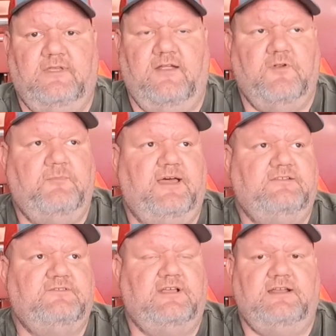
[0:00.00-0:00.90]

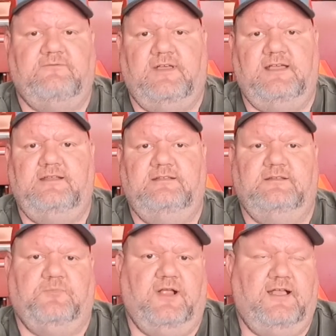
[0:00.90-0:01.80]
everybody's trying to find it, and
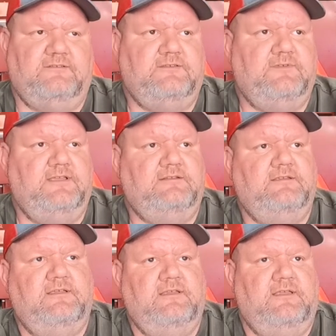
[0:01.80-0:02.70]
the price of
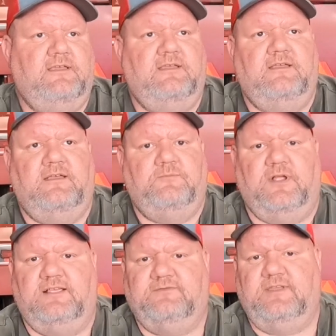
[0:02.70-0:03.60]

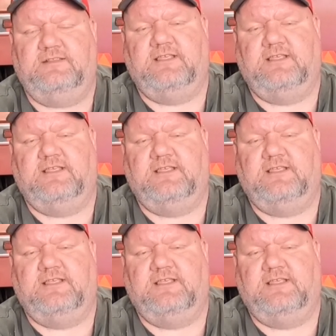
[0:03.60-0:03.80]
it's